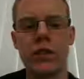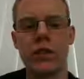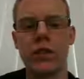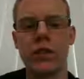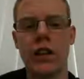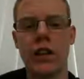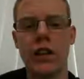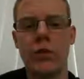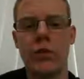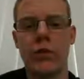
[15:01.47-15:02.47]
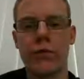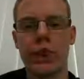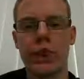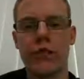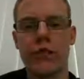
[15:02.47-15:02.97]
was with
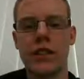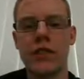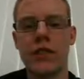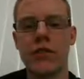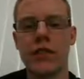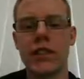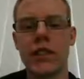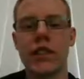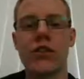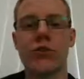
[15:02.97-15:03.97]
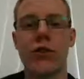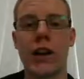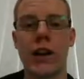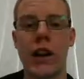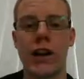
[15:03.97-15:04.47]
regards to the synchronization
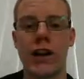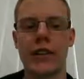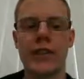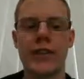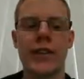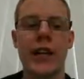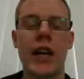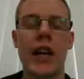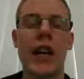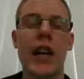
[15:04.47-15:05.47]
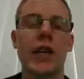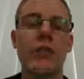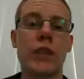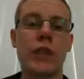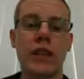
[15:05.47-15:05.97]
granularity. And
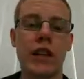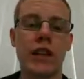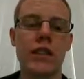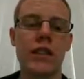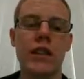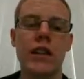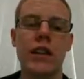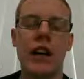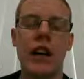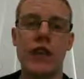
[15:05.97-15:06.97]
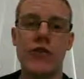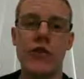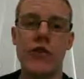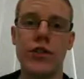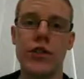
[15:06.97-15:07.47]
we discussed and
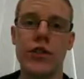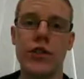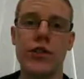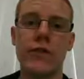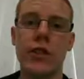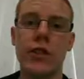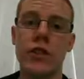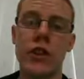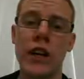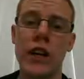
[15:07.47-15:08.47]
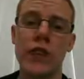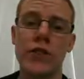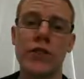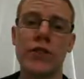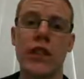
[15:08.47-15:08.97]
introduced some of the design
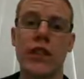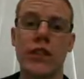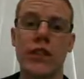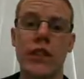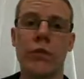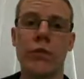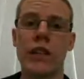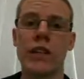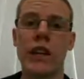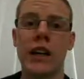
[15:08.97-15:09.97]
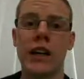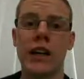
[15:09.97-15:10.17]
issues that occur when we start